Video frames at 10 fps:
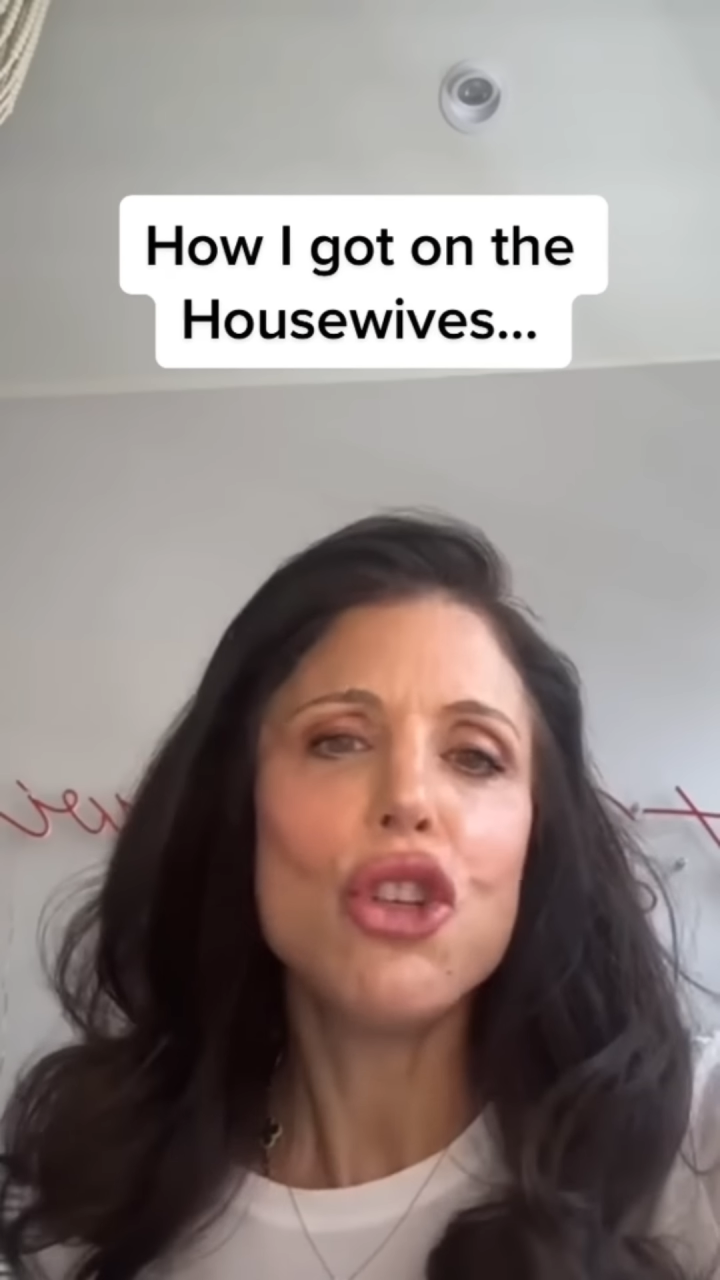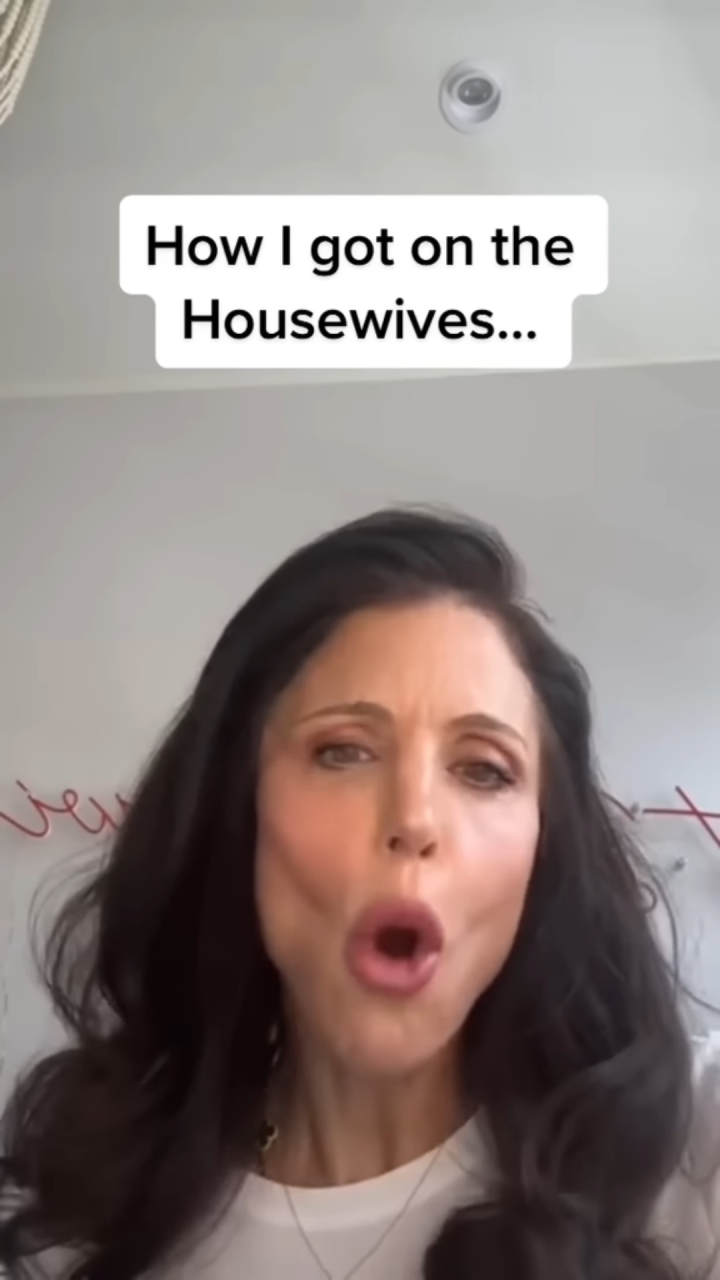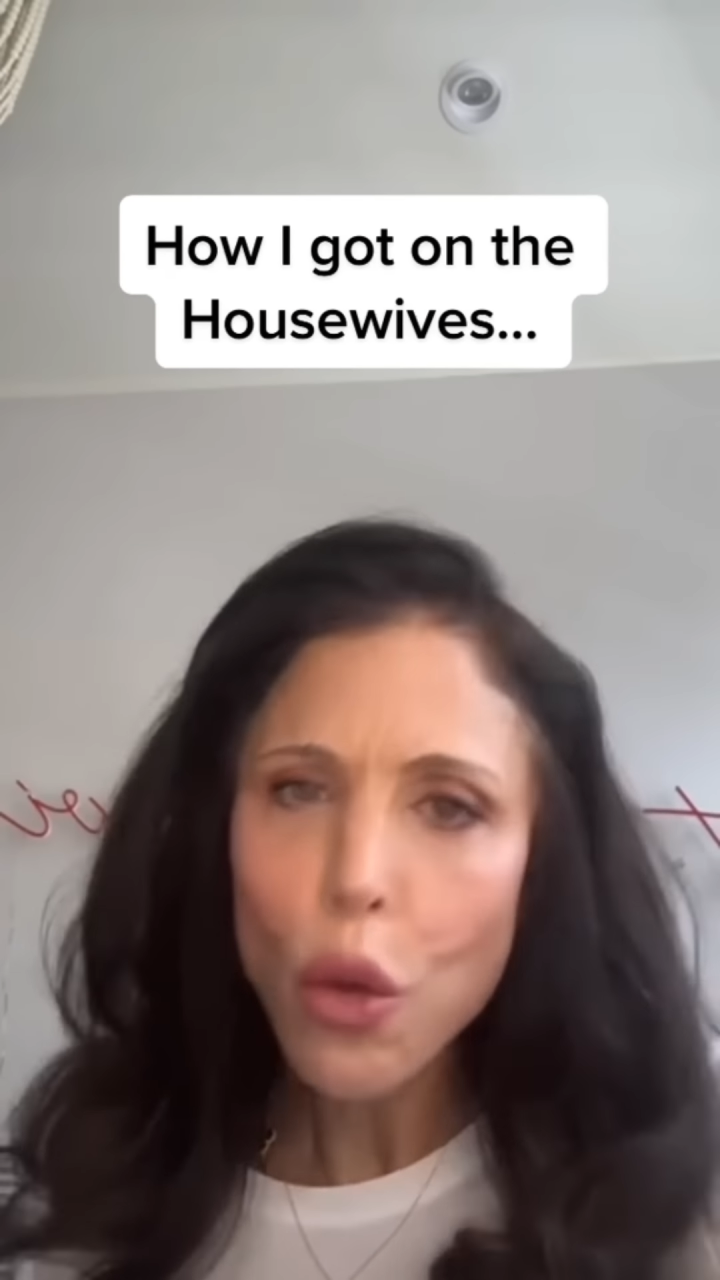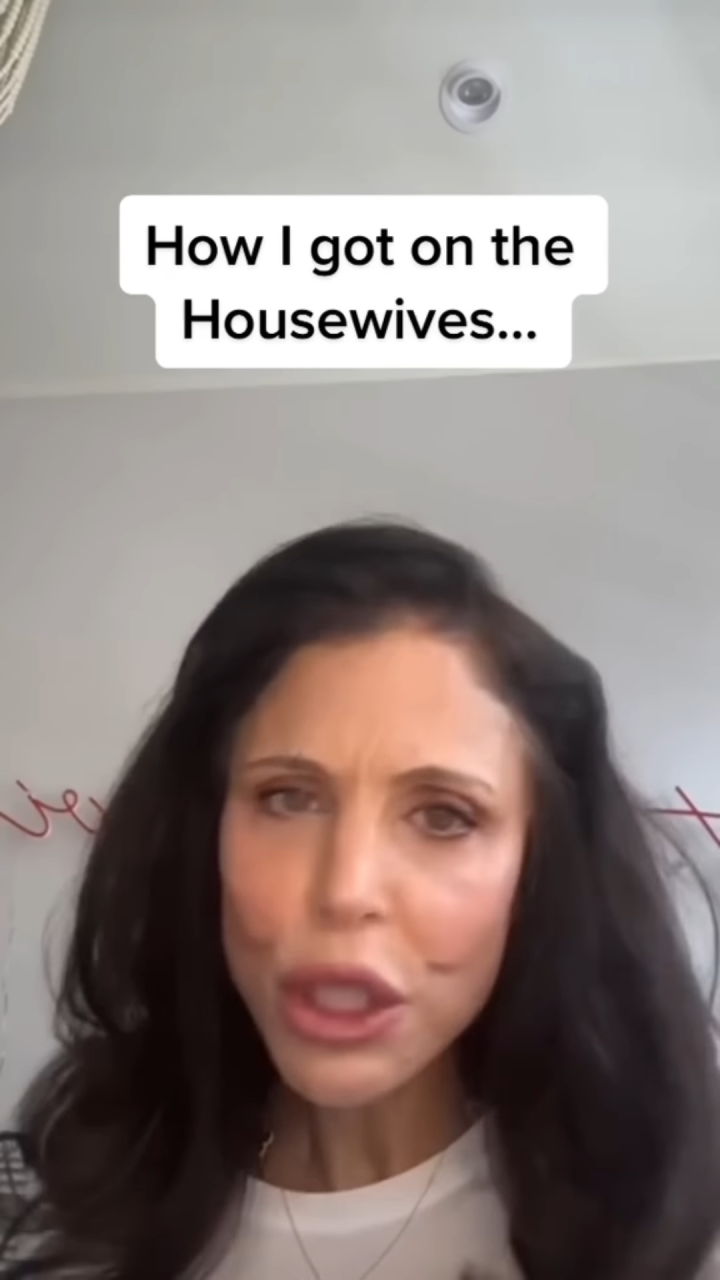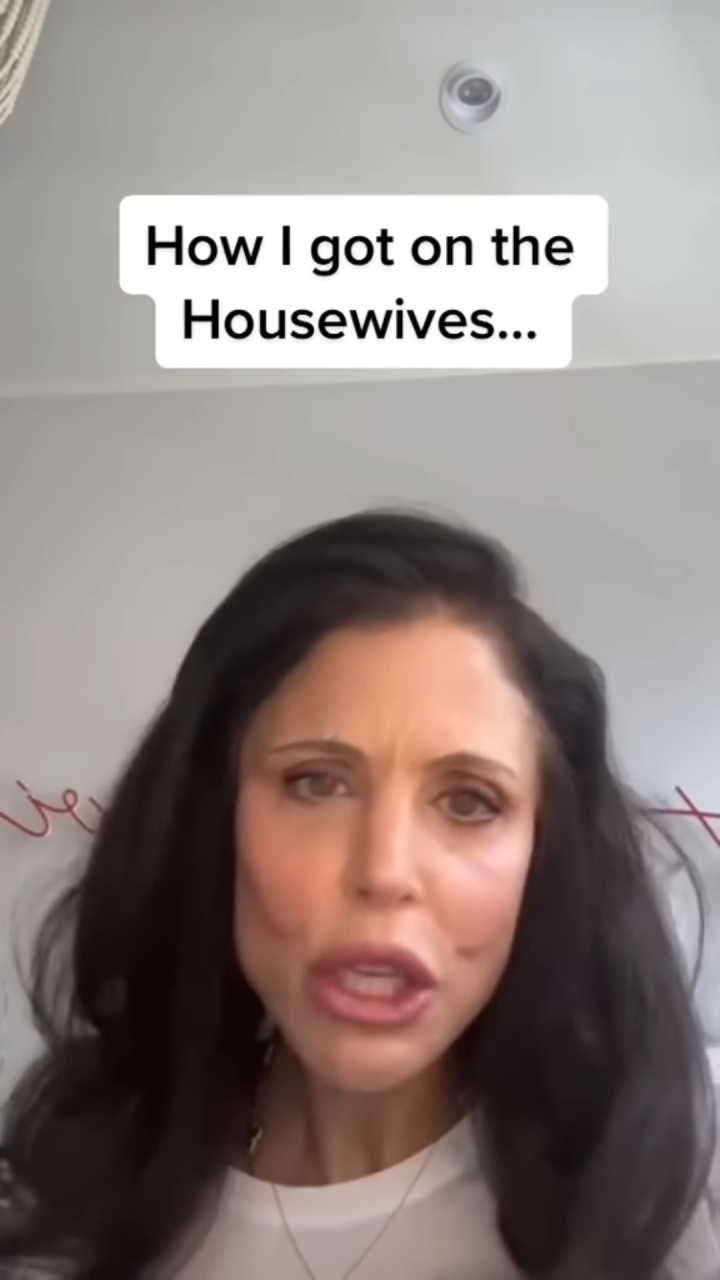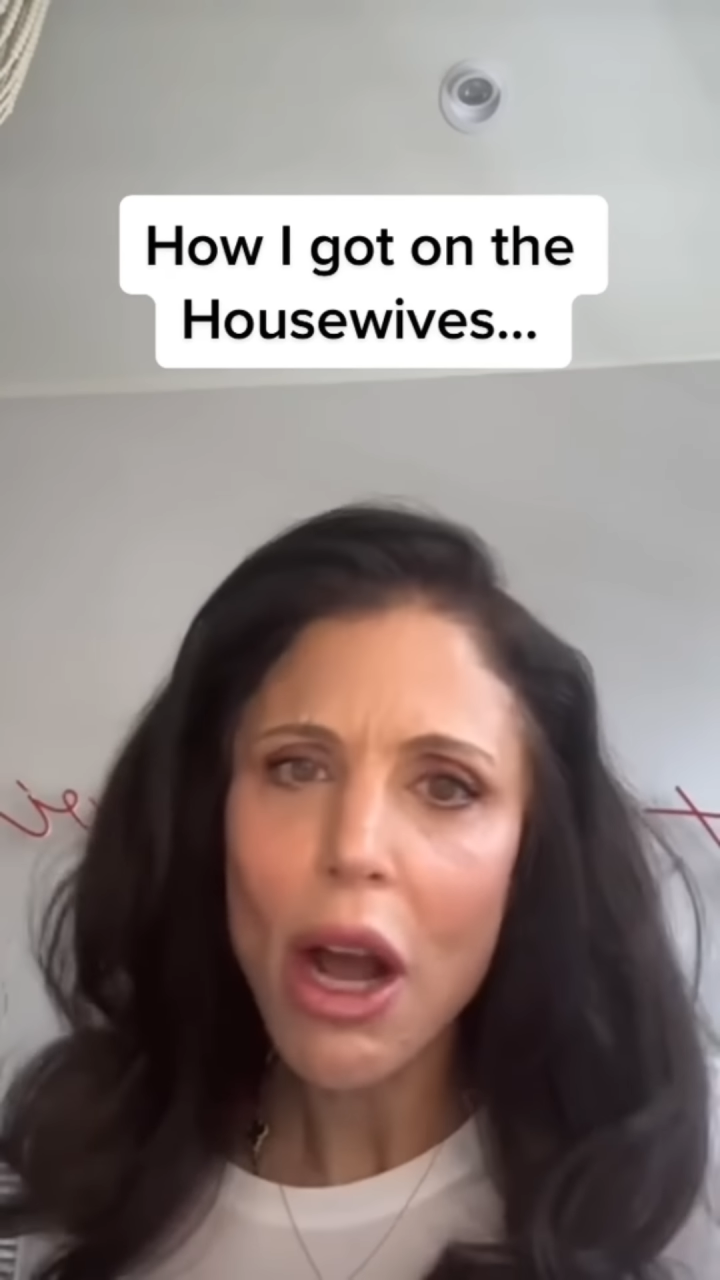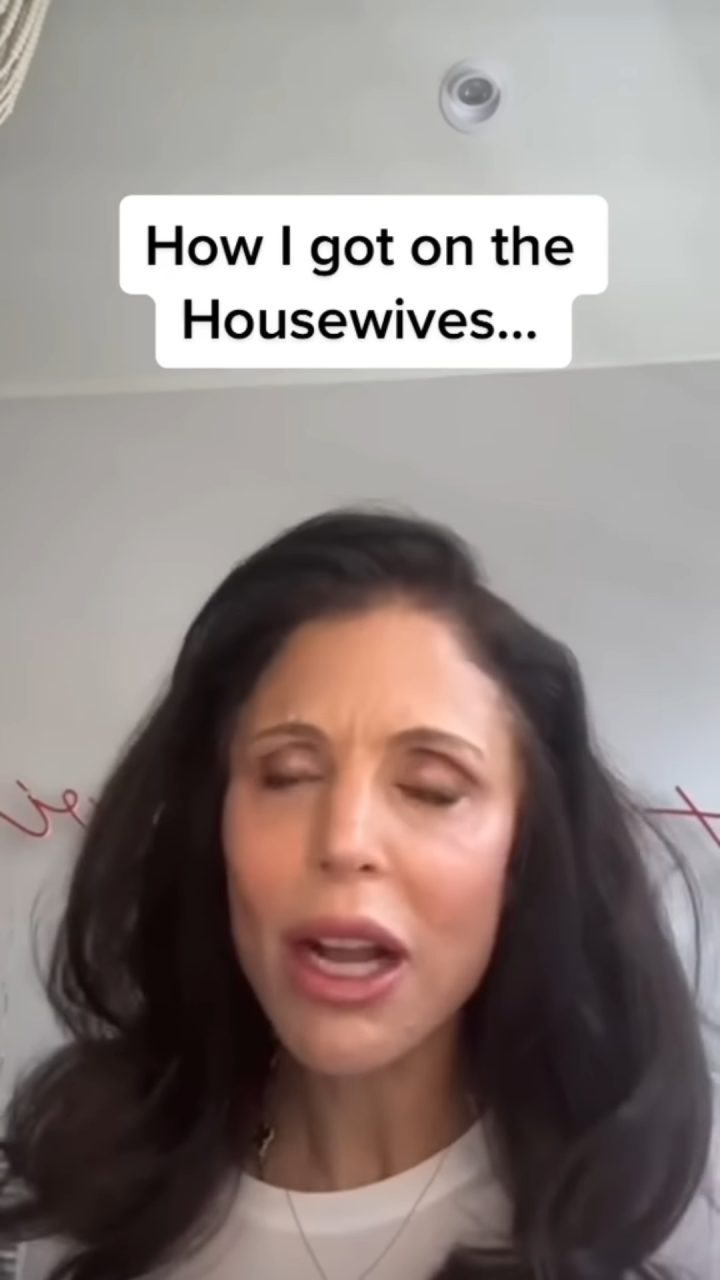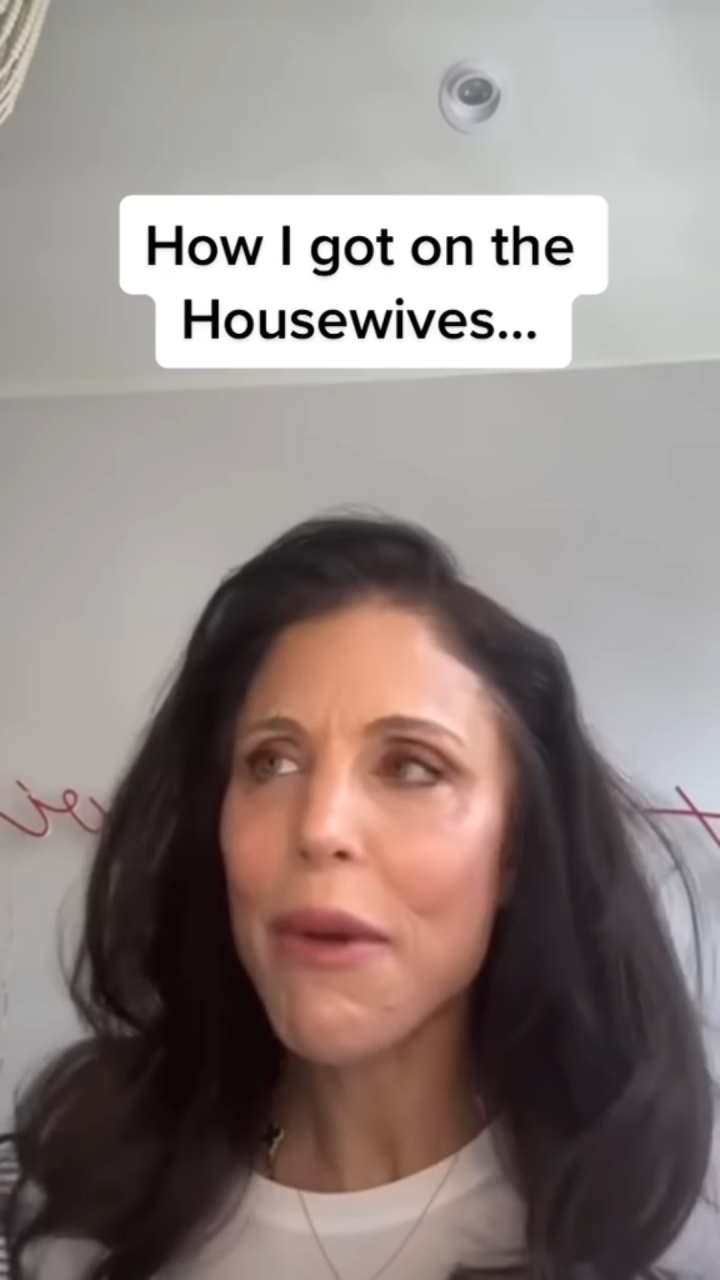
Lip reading: only talk